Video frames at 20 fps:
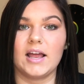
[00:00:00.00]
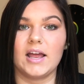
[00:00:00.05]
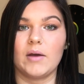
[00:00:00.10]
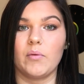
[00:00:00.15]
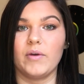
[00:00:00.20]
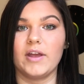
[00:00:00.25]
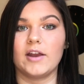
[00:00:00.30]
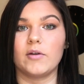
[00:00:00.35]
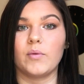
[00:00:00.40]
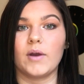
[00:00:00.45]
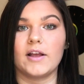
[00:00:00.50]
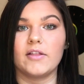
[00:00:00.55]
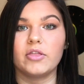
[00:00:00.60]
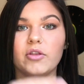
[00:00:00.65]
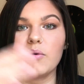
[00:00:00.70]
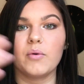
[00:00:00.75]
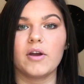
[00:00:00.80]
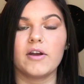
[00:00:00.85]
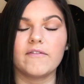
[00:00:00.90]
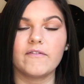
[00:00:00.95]
we had ran
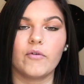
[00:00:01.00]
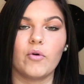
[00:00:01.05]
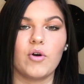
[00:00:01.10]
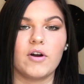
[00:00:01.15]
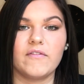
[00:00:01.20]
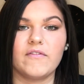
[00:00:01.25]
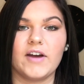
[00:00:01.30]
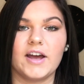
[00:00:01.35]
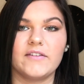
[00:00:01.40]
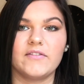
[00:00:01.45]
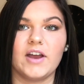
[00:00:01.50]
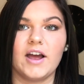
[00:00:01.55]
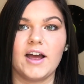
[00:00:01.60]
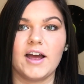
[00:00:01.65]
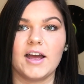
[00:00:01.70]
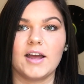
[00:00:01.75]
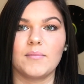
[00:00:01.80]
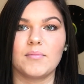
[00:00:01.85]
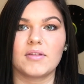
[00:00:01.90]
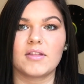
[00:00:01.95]
through it 4 or 5
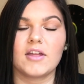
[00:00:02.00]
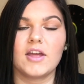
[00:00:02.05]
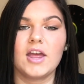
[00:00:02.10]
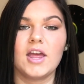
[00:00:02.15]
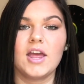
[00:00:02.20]
times,